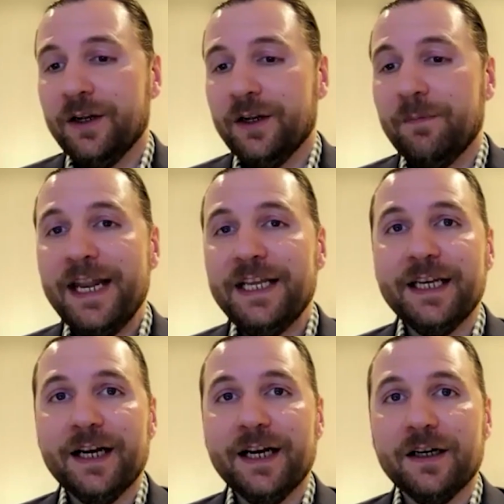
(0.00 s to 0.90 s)
you know,
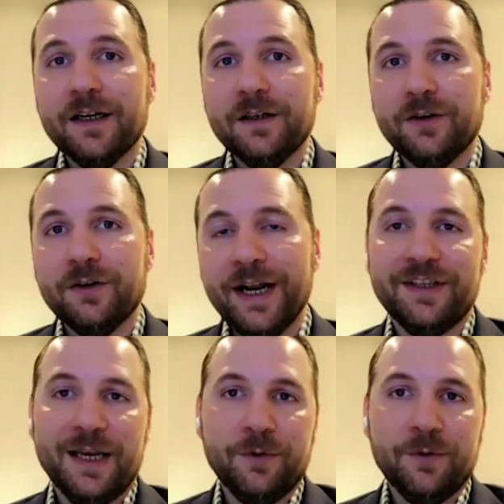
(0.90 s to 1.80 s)
many great
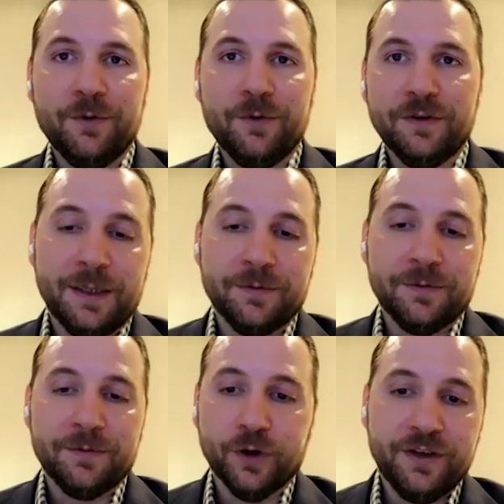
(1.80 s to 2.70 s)
examples of different types
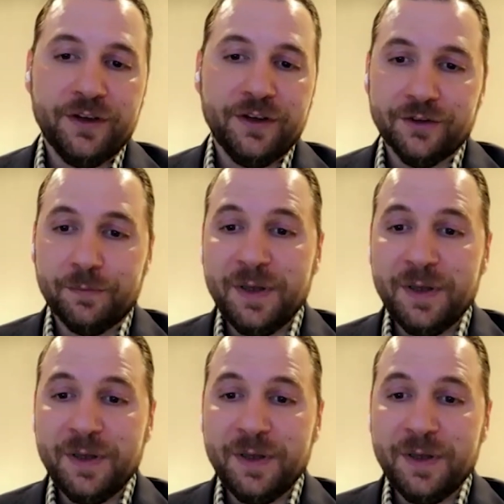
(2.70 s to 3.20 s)
of organizations,